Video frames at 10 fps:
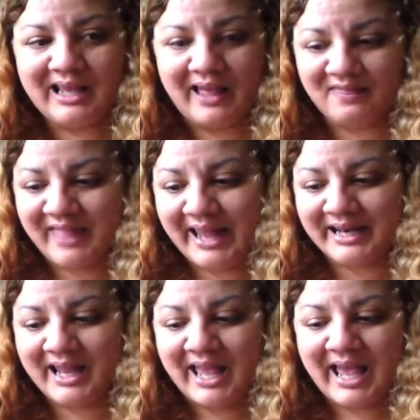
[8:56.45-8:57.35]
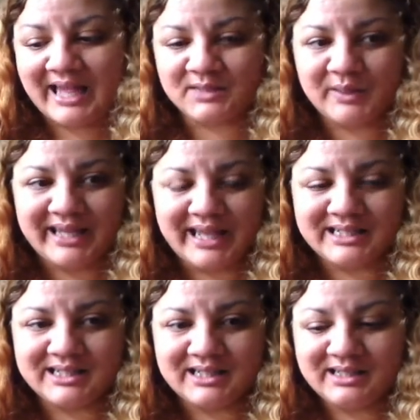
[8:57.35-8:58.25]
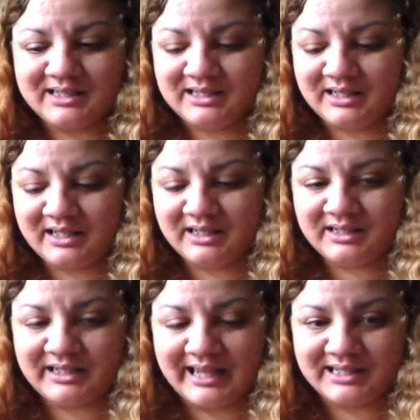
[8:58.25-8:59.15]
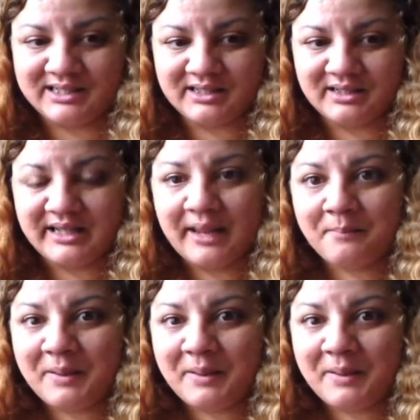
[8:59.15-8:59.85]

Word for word: And then as we get get yeah,